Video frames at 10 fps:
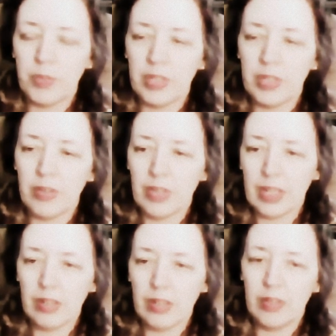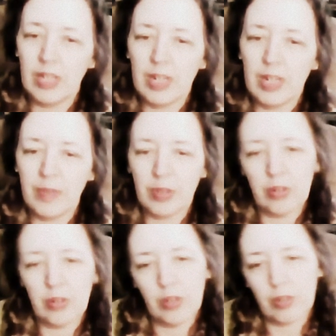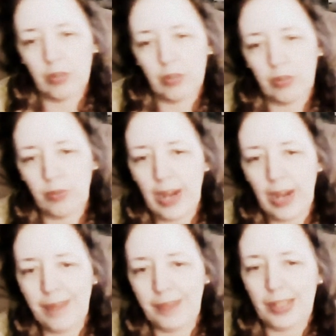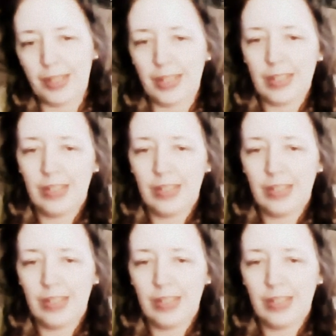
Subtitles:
but there's like a little kind of a graphic